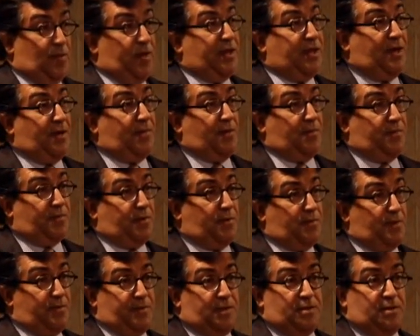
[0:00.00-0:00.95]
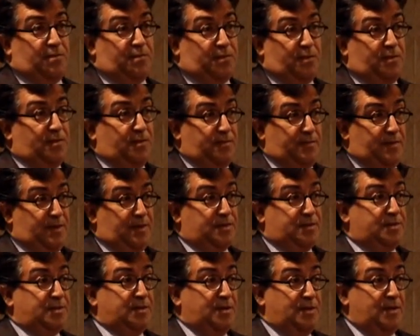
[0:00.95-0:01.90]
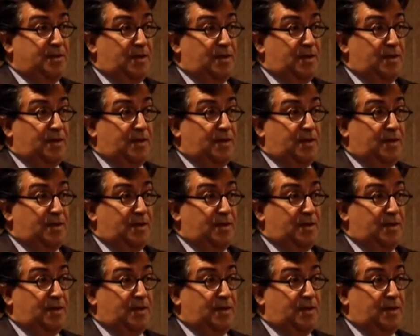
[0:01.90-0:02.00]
we have a problem, and the problem is